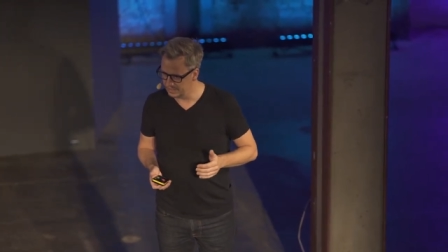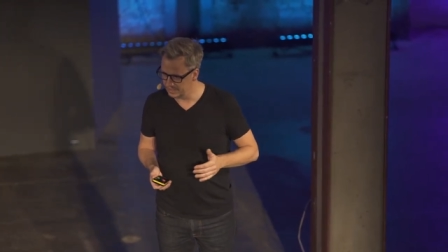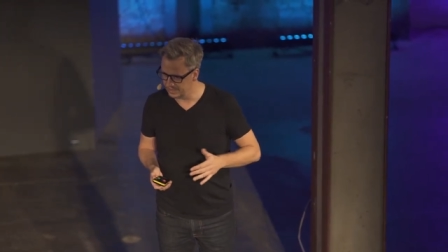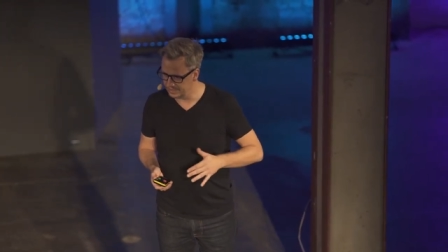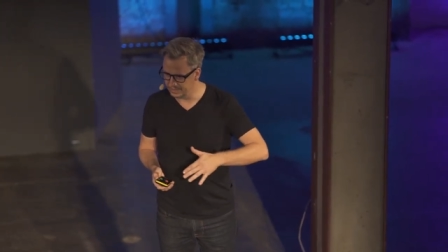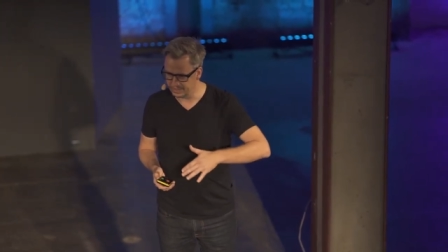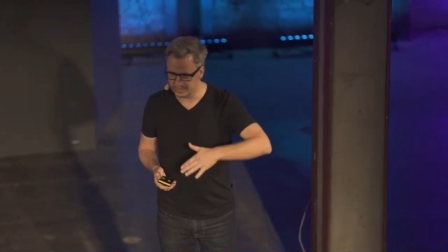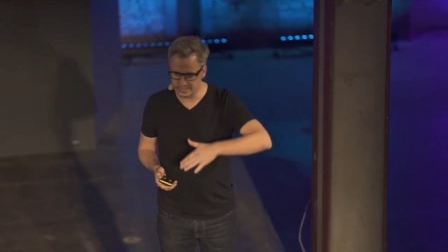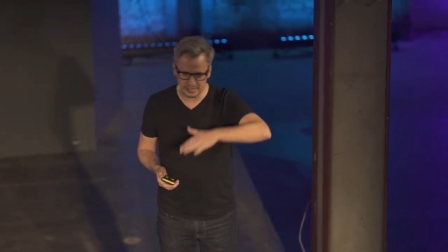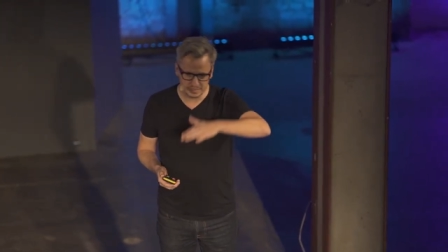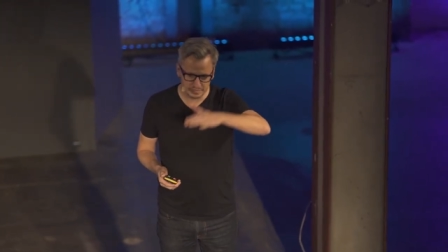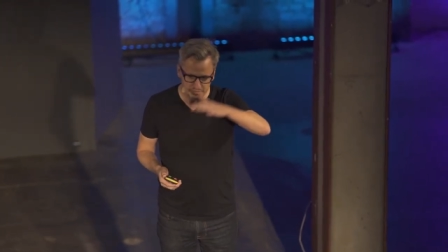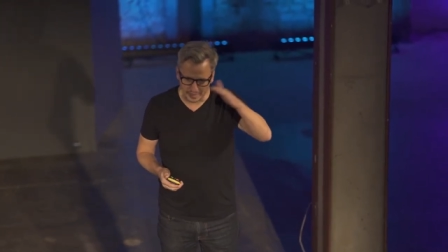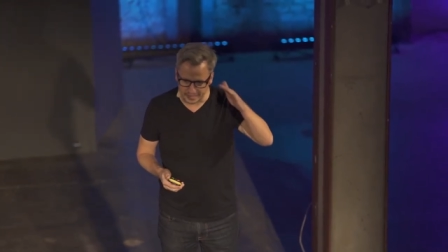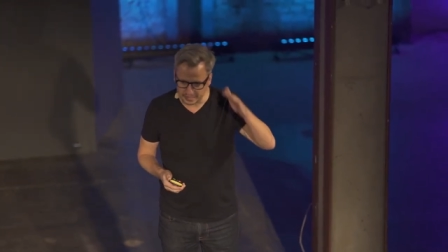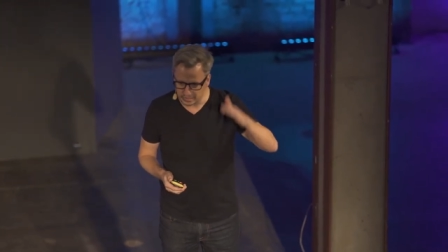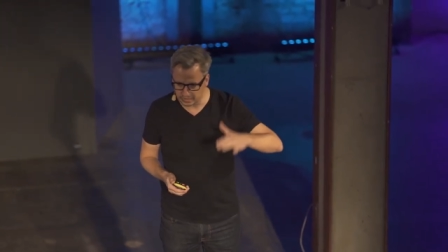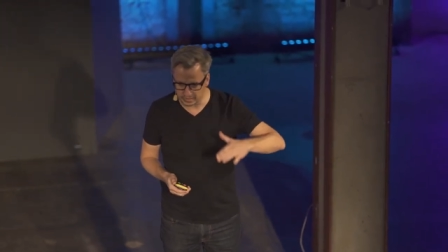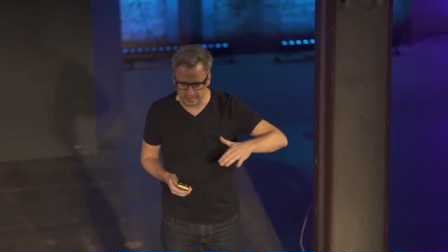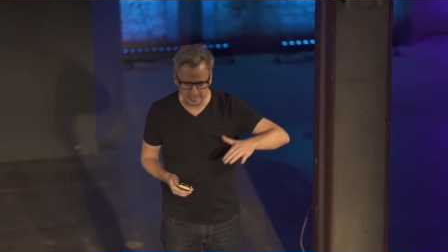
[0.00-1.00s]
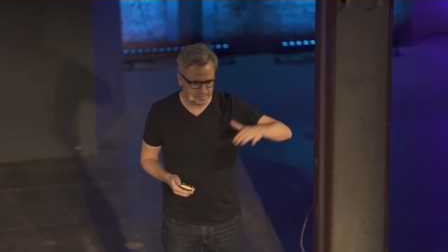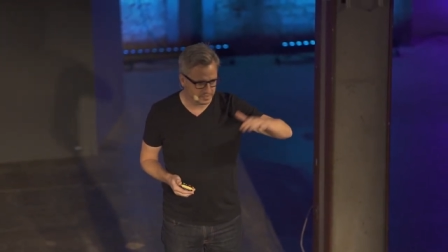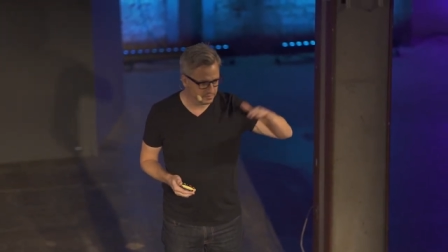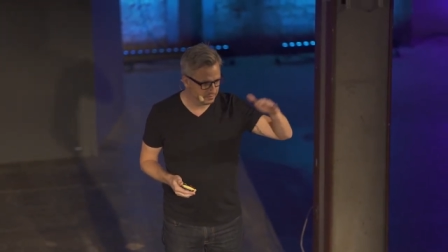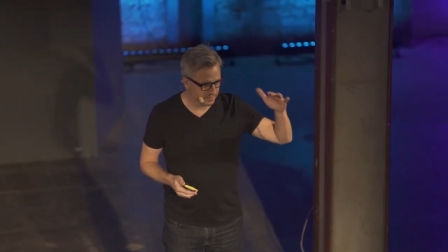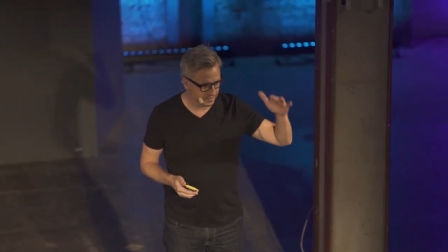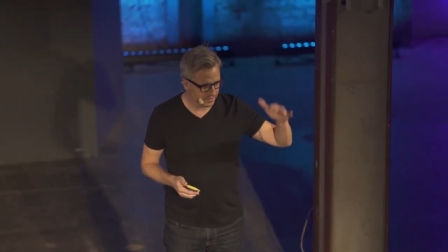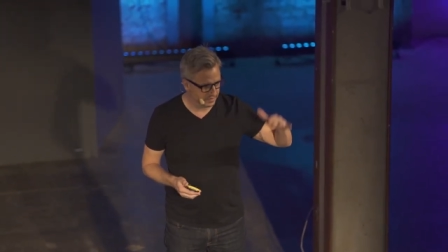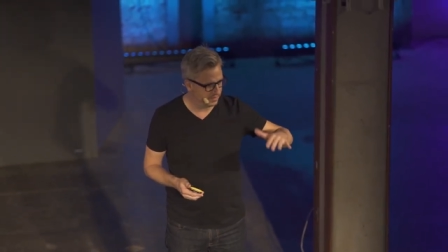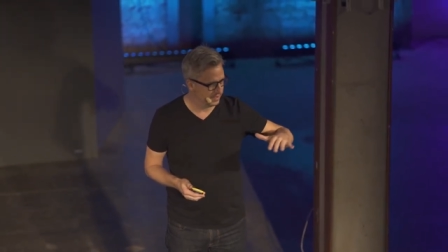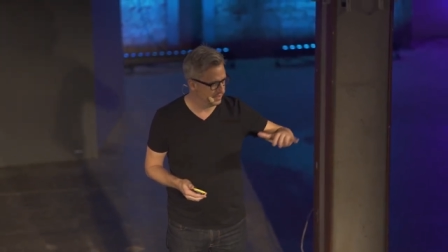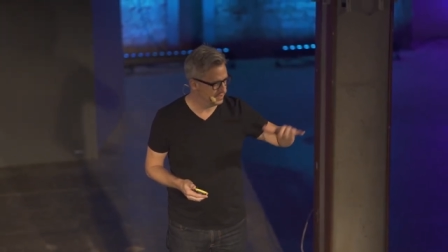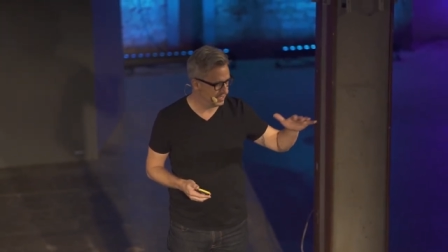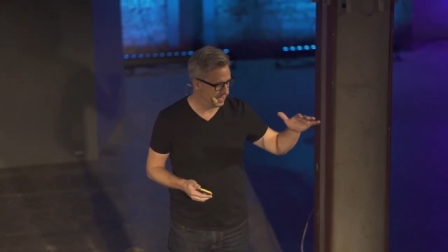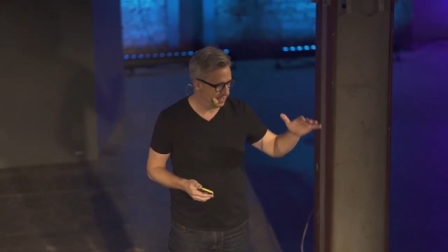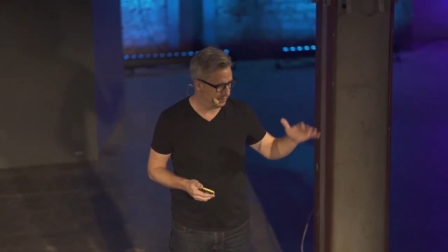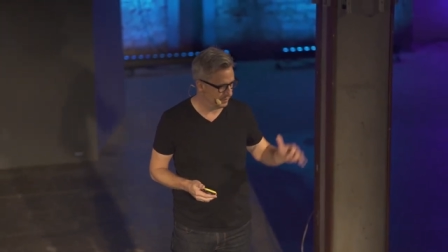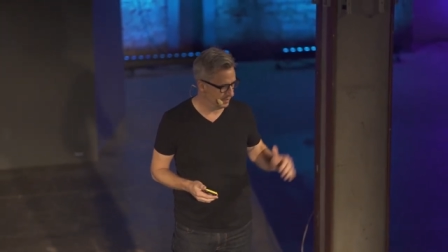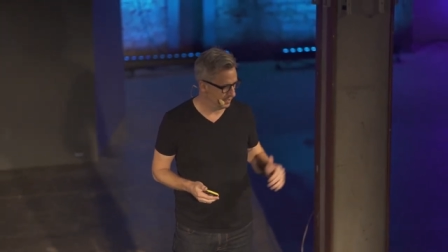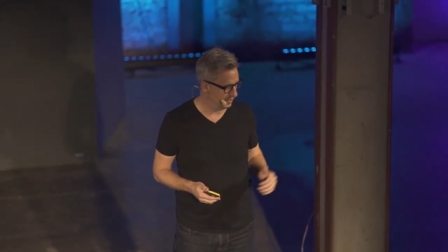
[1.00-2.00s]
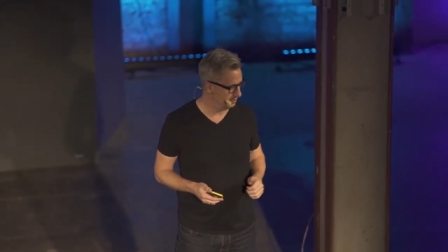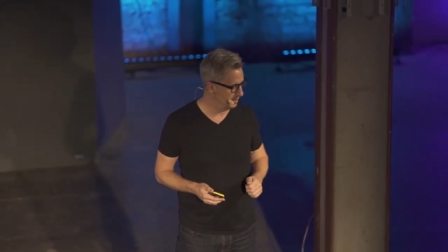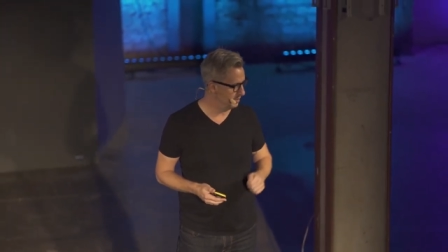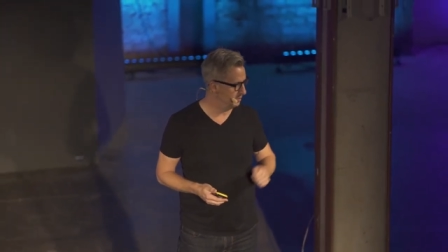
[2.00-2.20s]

and this speculative thing that's happening.